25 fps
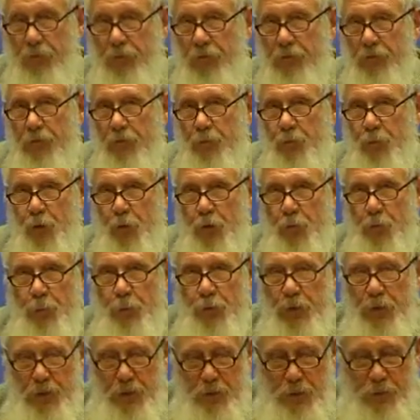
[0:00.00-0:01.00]
So it's
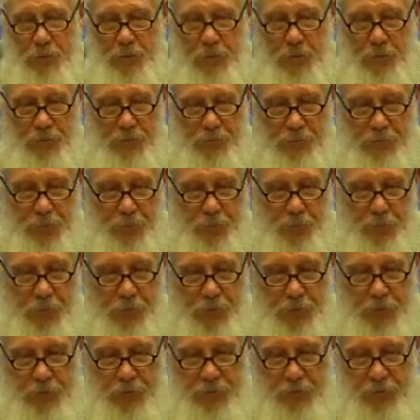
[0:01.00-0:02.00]
appropriate to
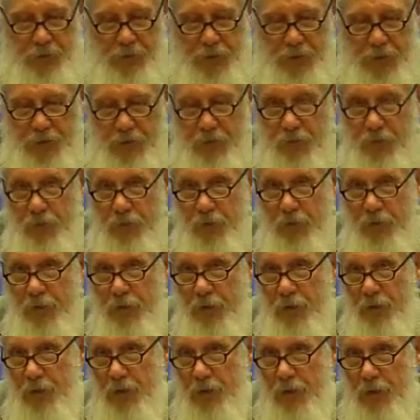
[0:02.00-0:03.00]
devote this
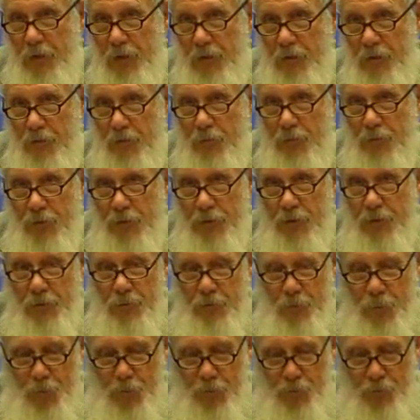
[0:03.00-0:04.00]
lecture to one
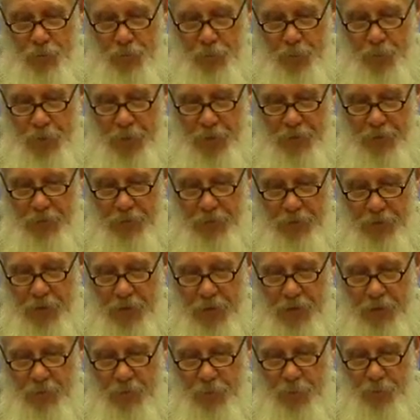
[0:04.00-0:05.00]
of the most
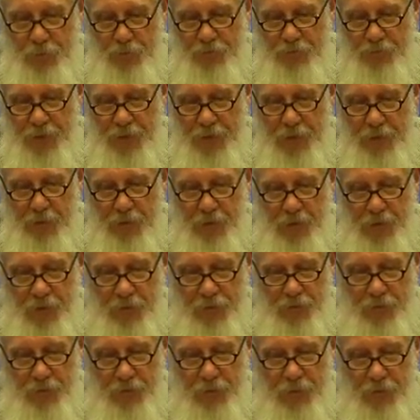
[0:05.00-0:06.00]
pressing and profound
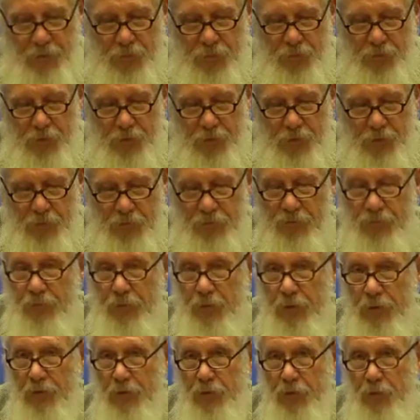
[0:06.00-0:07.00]
issues that
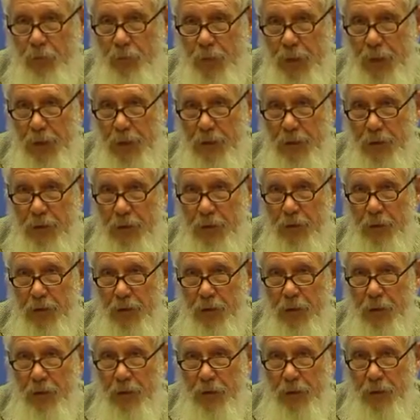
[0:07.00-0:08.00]
confront
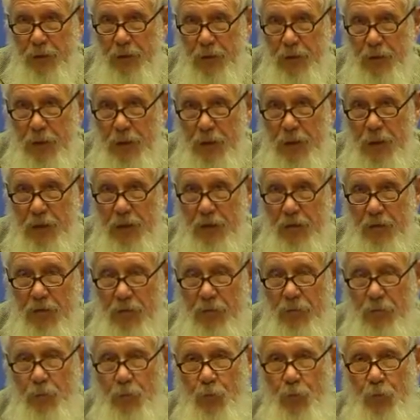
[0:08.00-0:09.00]
humanity,
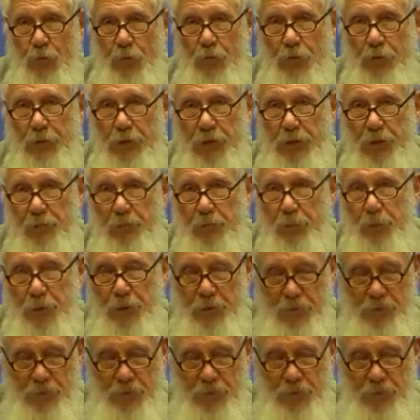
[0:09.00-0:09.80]
that of war and